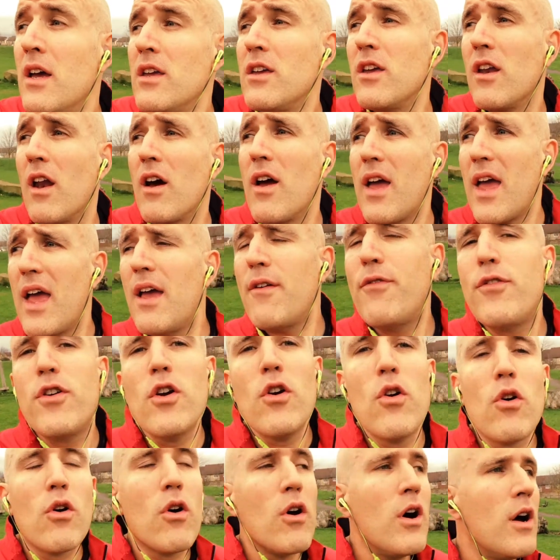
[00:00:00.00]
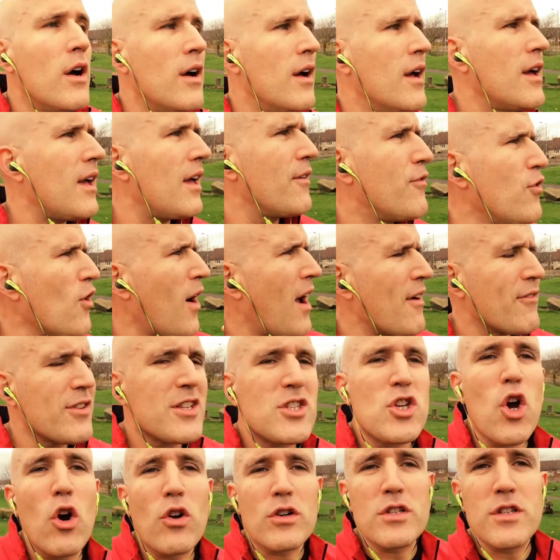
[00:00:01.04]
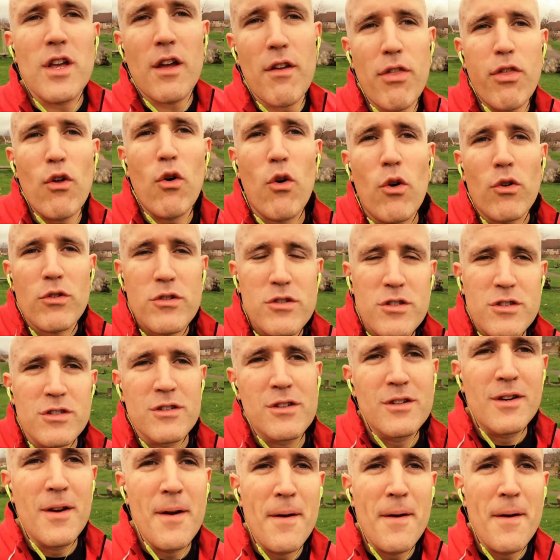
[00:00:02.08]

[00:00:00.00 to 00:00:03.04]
you know, if you're having toxic thoughts,